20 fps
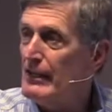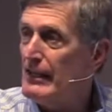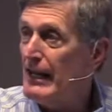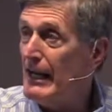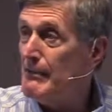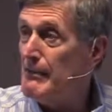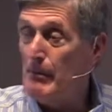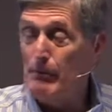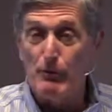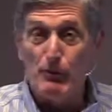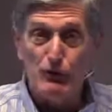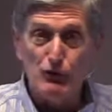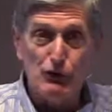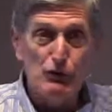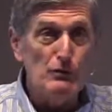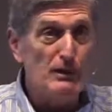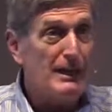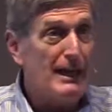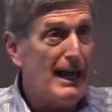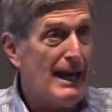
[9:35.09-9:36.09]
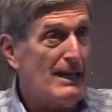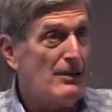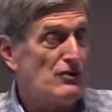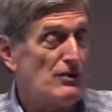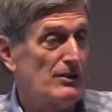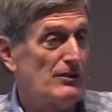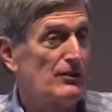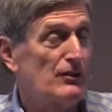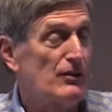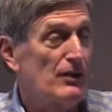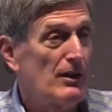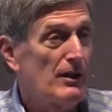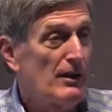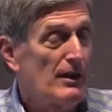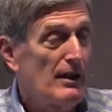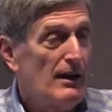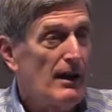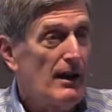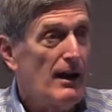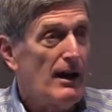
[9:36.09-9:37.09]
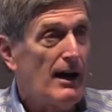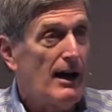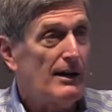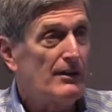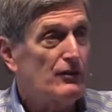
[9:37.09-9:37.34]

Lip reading: And I remember on 2 occasions, I